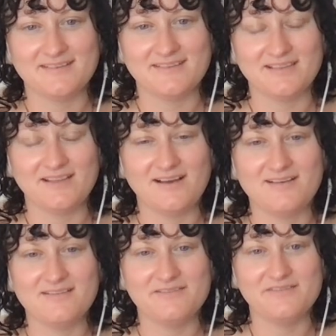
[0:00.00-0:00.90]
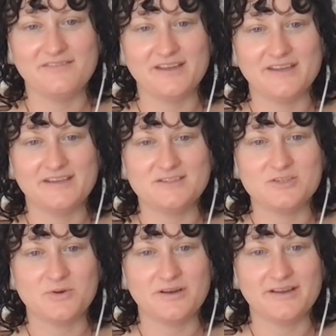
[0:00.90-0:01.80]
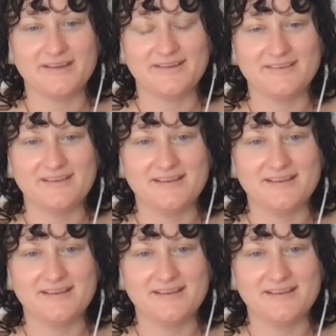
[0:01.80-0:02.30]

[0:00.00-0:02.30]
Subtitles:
love and enjoy